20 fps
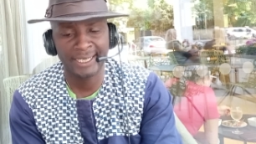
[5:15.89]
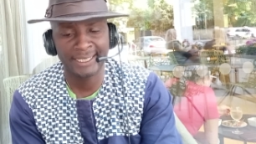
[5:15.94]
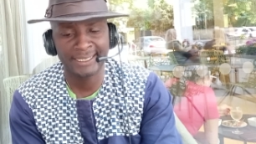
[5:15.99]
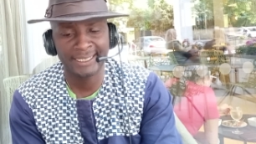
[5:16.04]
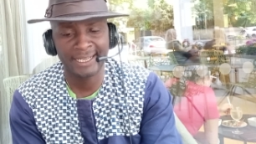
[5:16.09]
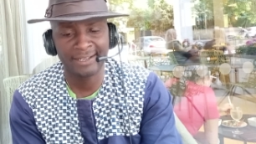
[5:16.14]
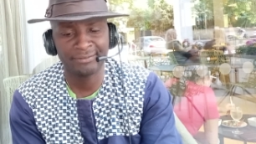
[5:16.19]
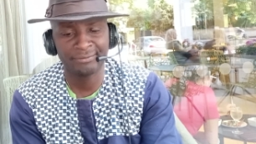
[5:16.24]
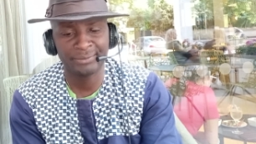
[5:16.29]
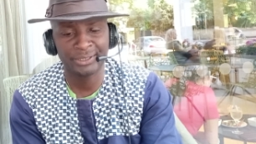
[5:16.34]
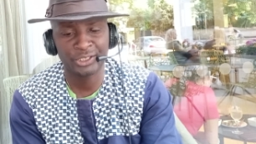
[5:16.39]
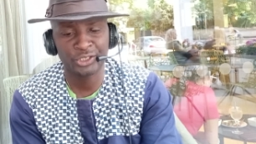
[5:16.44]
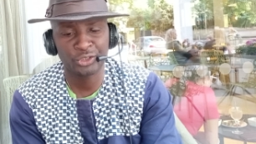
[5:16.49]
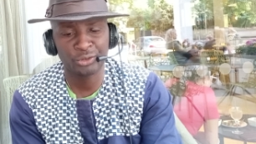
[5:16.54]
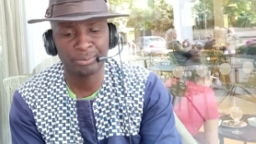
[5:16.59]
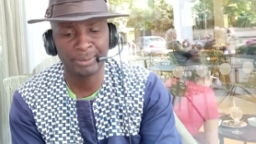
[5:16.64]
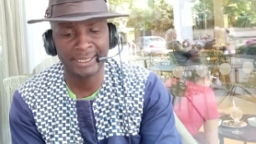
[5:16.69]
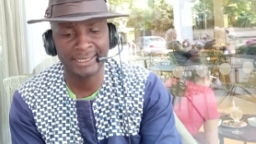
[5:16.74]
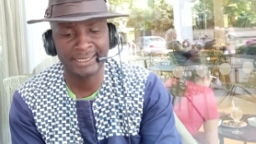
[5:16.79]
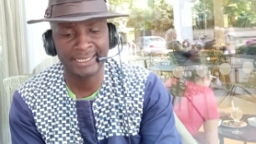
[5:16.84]
and governments
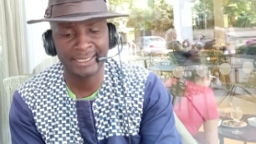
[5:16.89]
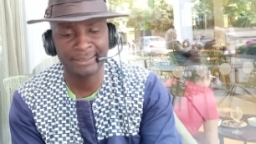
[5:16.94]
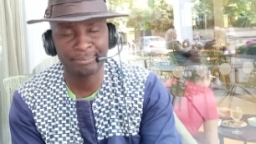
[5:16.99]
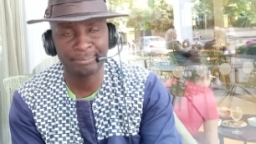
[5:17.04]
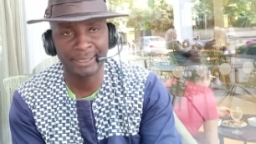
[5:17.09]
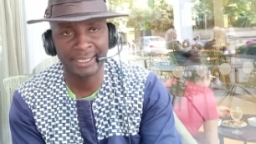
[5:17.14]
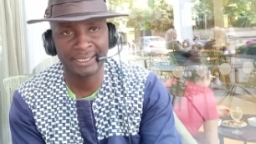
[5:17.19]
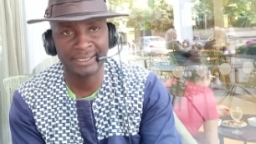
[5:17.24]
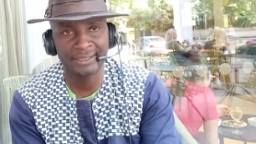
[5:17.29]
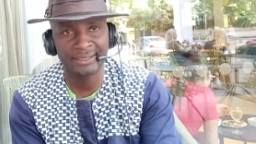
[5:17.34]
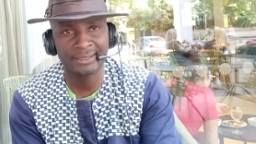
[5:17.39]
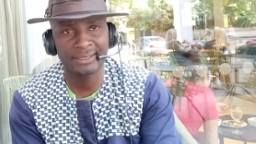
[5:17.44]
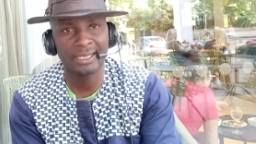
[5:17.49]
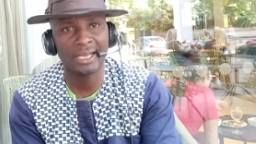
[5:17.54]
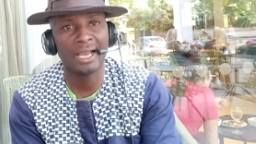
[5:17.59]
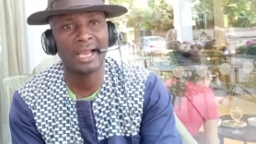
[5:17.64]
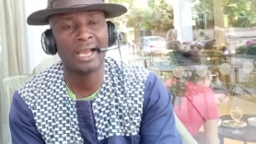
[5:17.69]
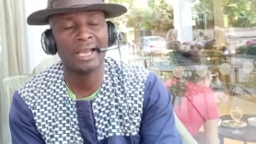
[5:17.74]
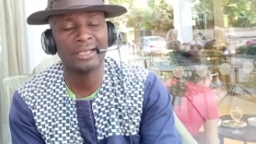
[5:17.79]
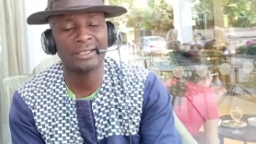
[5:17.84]
to maintain peace
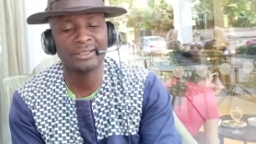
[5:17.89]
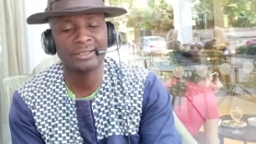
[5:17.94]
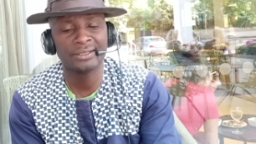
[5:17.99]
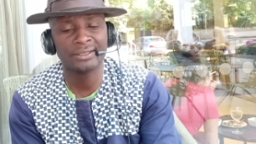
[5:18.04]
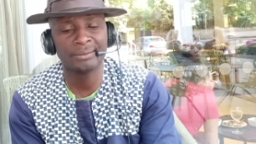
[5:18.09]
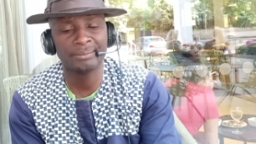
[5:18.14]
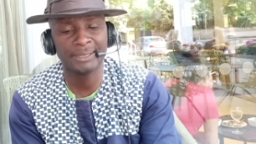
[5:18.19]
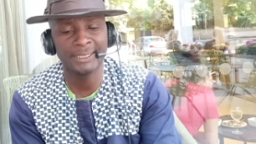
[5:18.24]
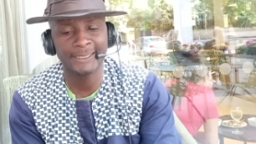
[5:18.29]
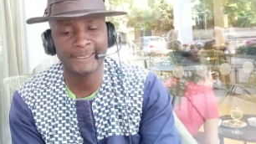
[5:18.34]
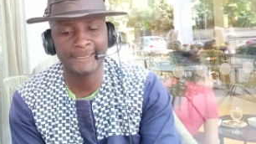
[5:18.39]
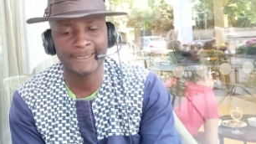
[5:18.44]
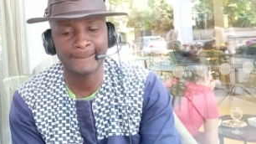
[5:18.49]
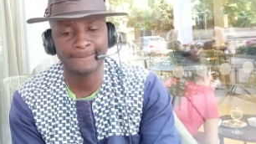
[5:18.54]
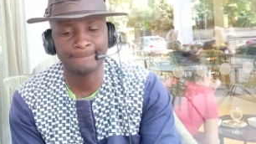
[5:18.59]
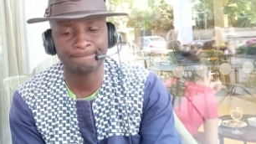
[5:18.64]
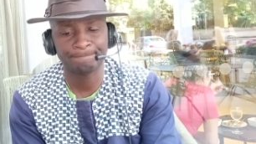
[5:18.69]
and stability.